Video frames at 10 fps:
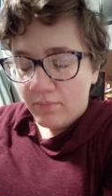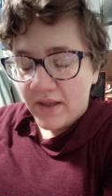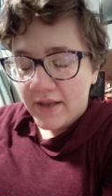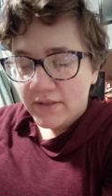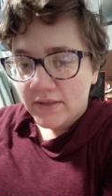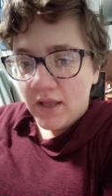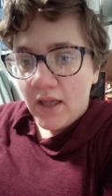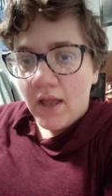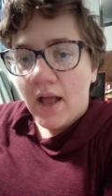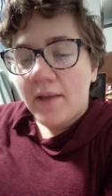But
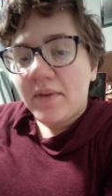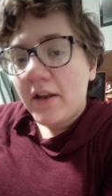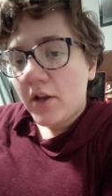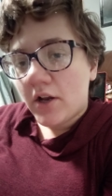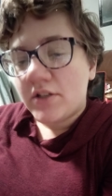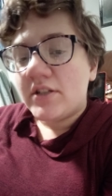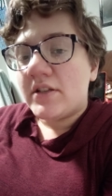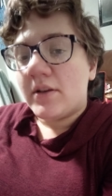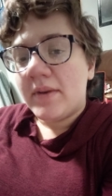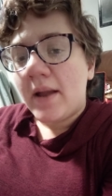I'm getting her.
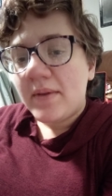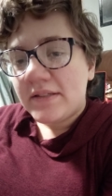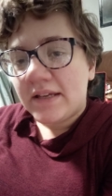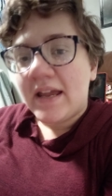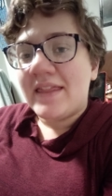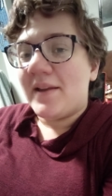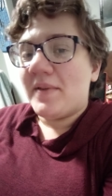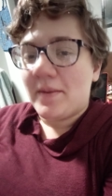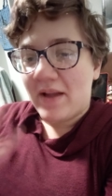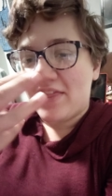She's going to be an MSD, and then I'm
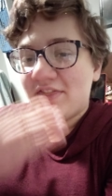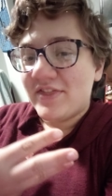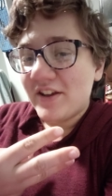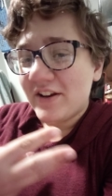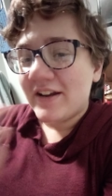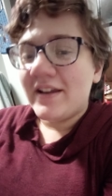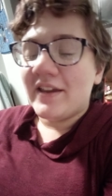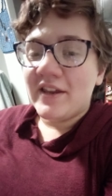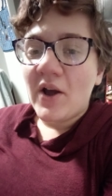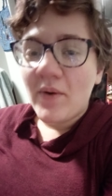getting my third
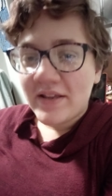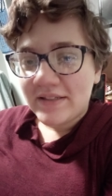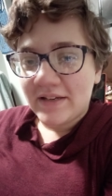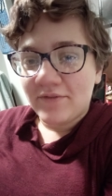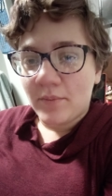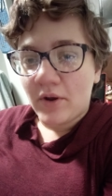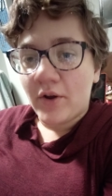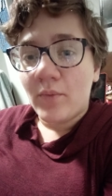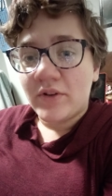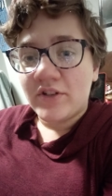YoSD from
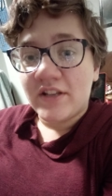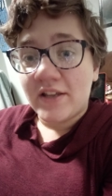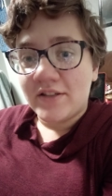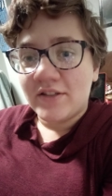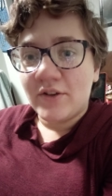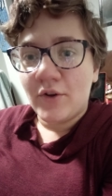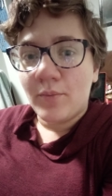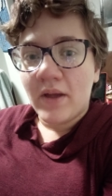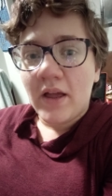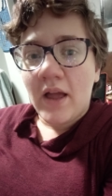her, which is a
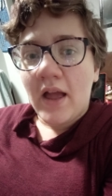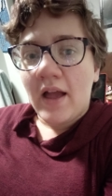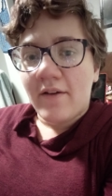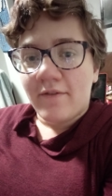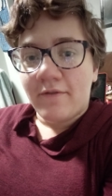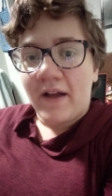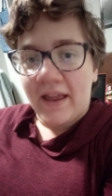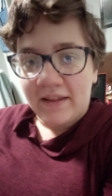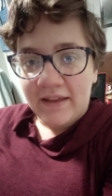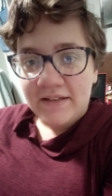Zoom
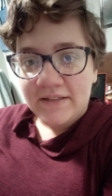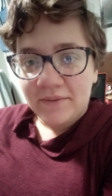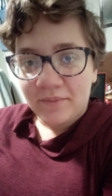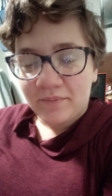Violet.